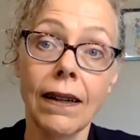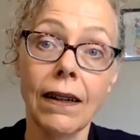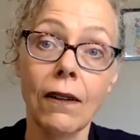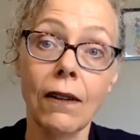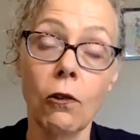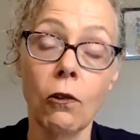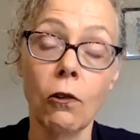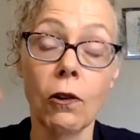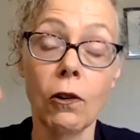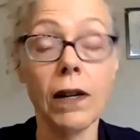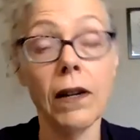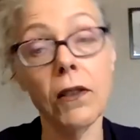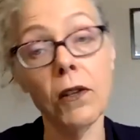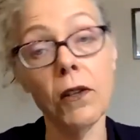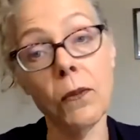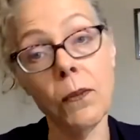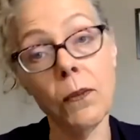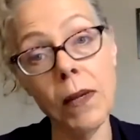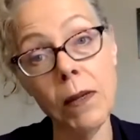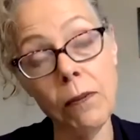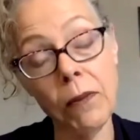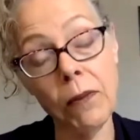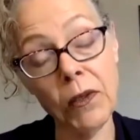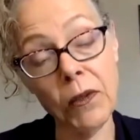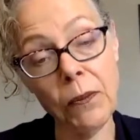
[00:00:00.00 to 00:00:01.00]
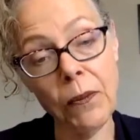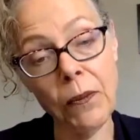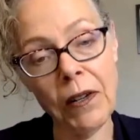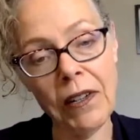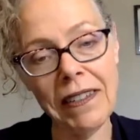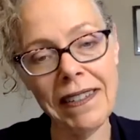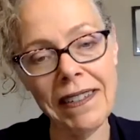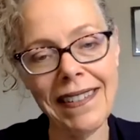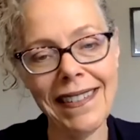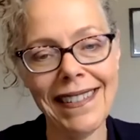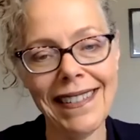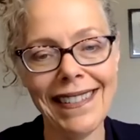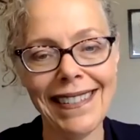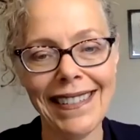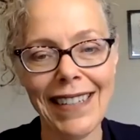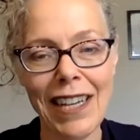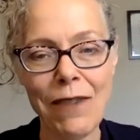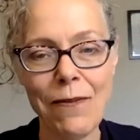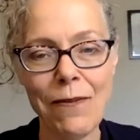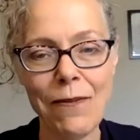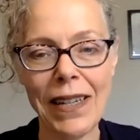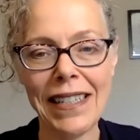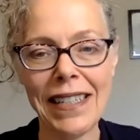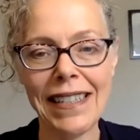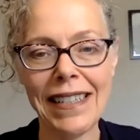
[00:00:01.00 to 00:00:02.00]
or other people's parts, I
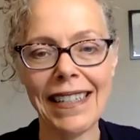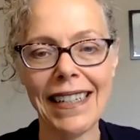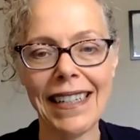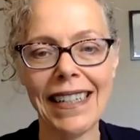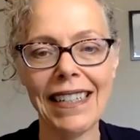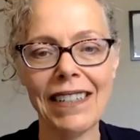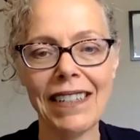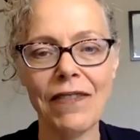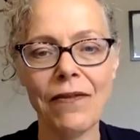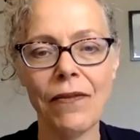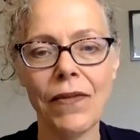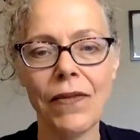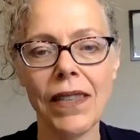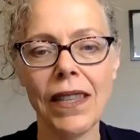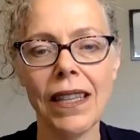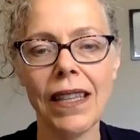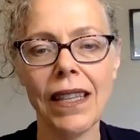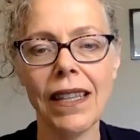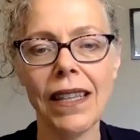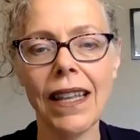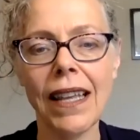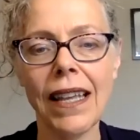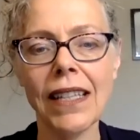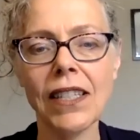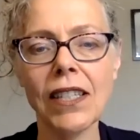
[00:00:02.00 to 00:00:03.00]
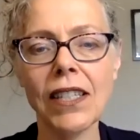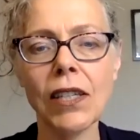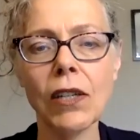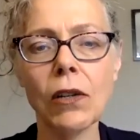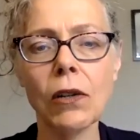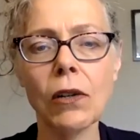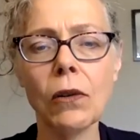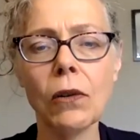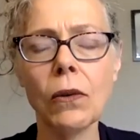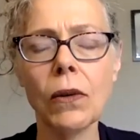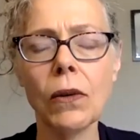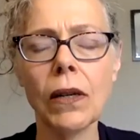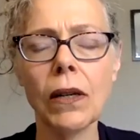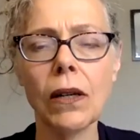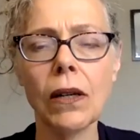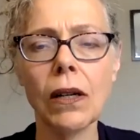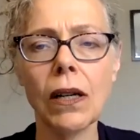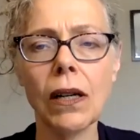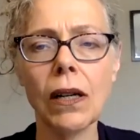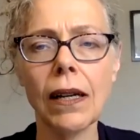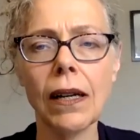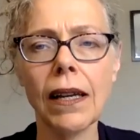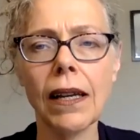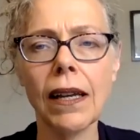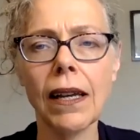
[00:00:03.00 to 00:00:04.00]
might say. And so
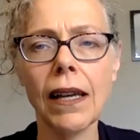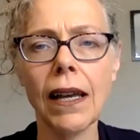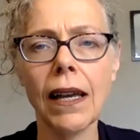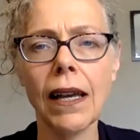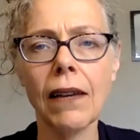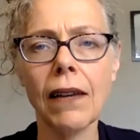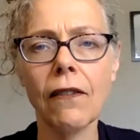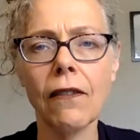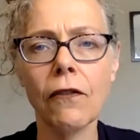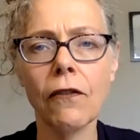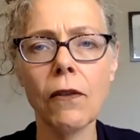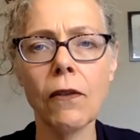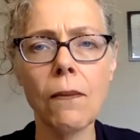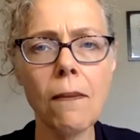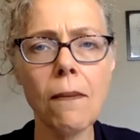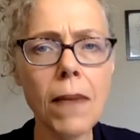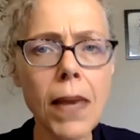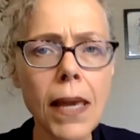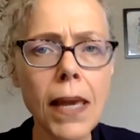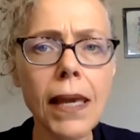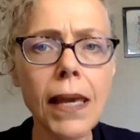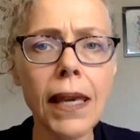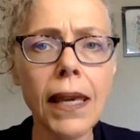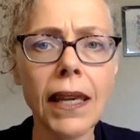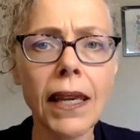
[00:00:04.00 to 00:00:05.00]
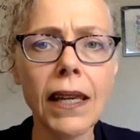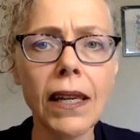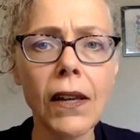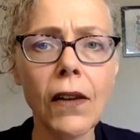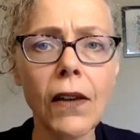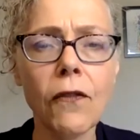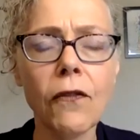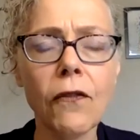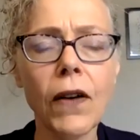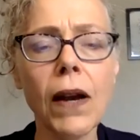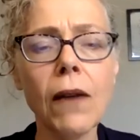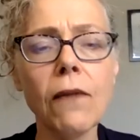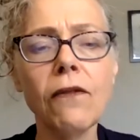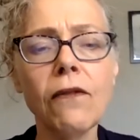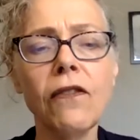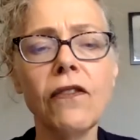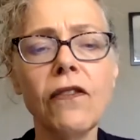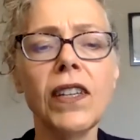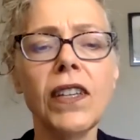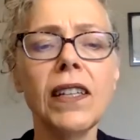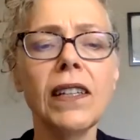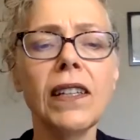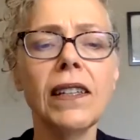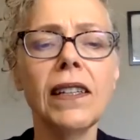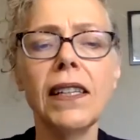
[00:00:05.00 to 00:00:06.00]
for me, if I'm
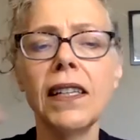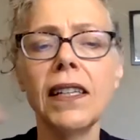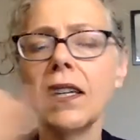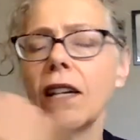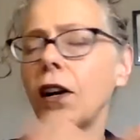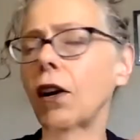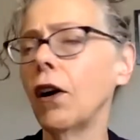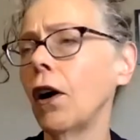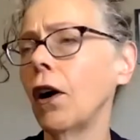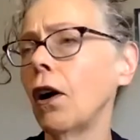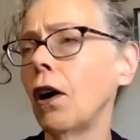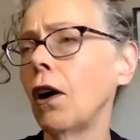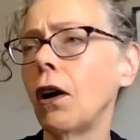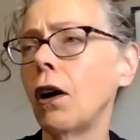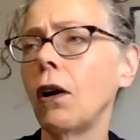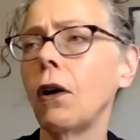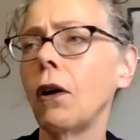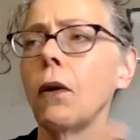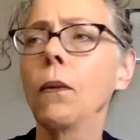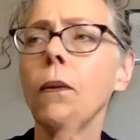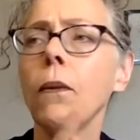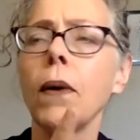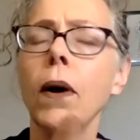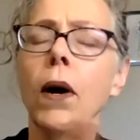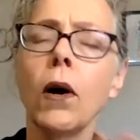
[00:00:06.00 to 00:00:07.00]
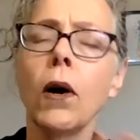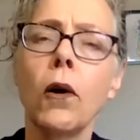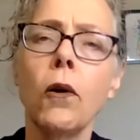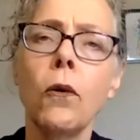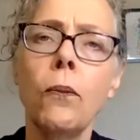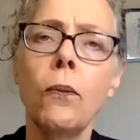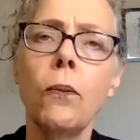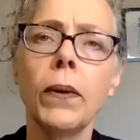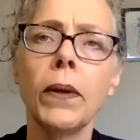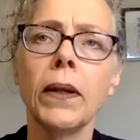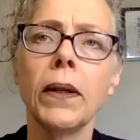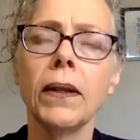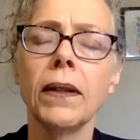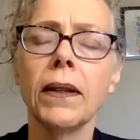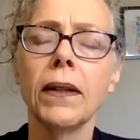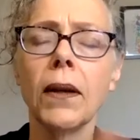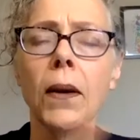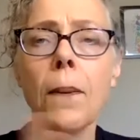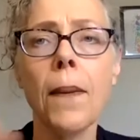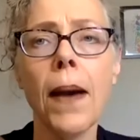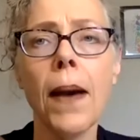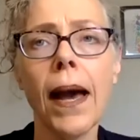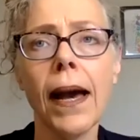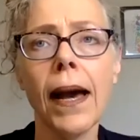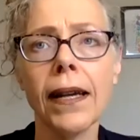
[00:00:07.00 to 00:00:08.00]
feeling calm, open,
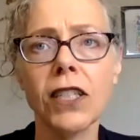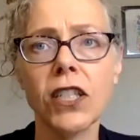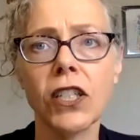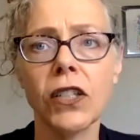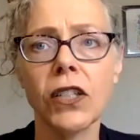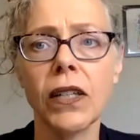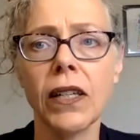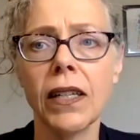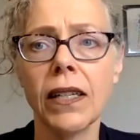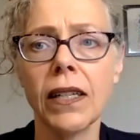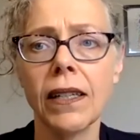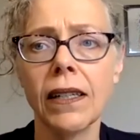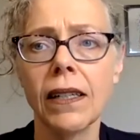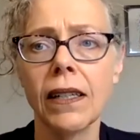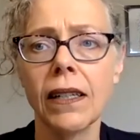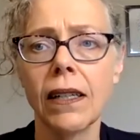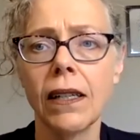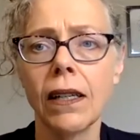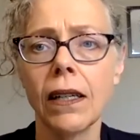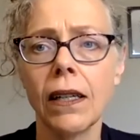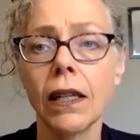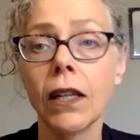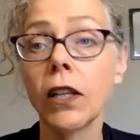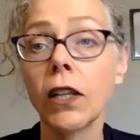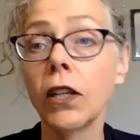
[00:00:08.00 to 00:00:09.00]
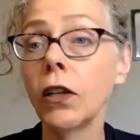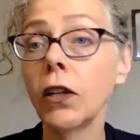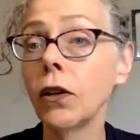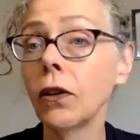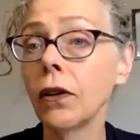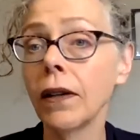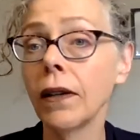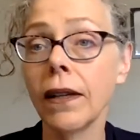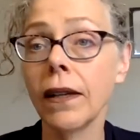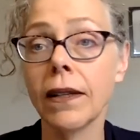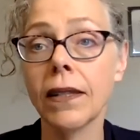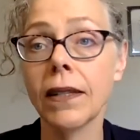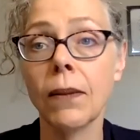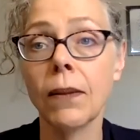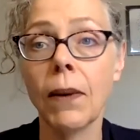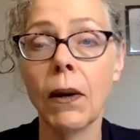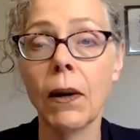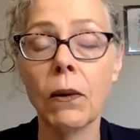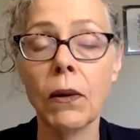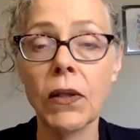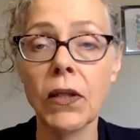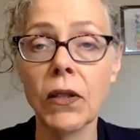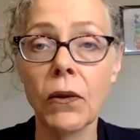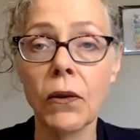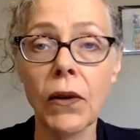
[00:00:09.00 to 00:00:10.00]
compassionate, curious about
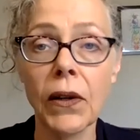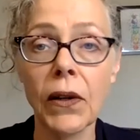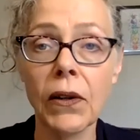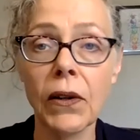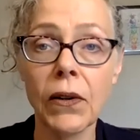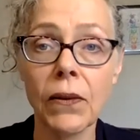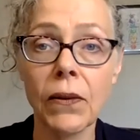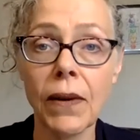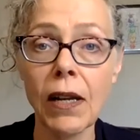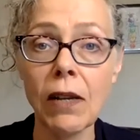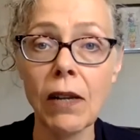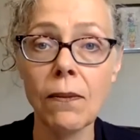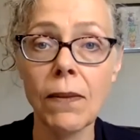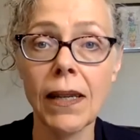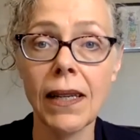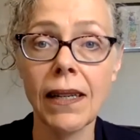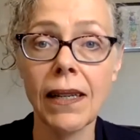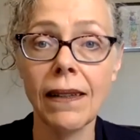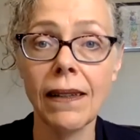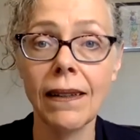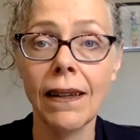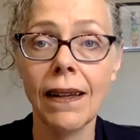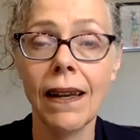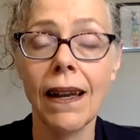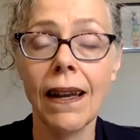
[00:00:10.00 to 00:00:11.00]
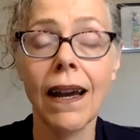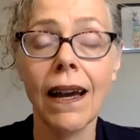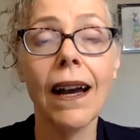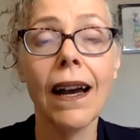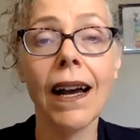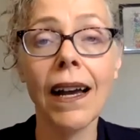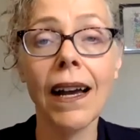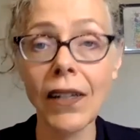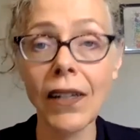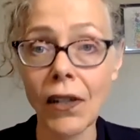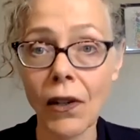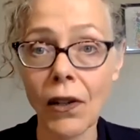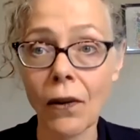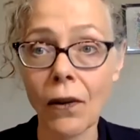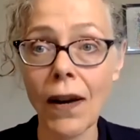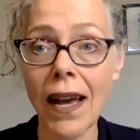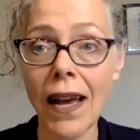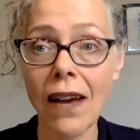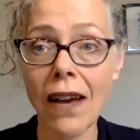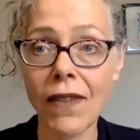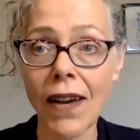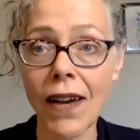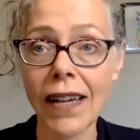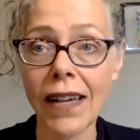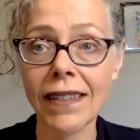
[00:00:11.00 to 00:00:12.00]
what's going on around me, I know I
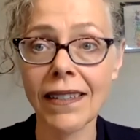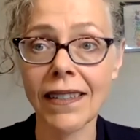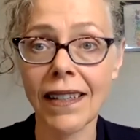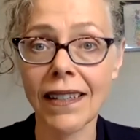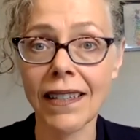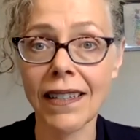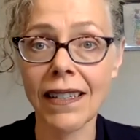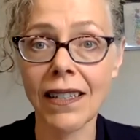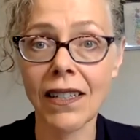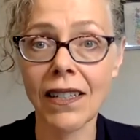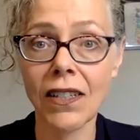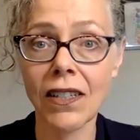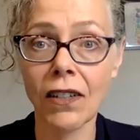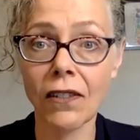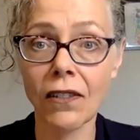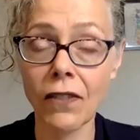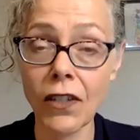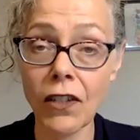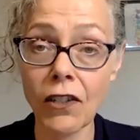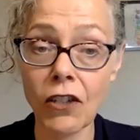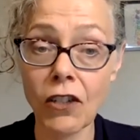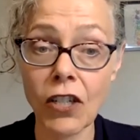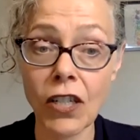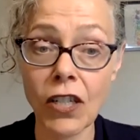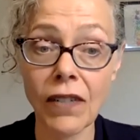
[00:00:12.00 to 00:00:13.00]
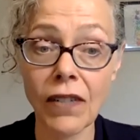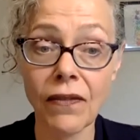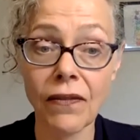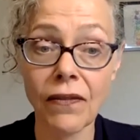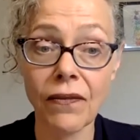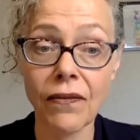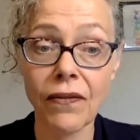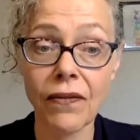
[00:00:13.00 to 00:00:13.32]
have access to self energy.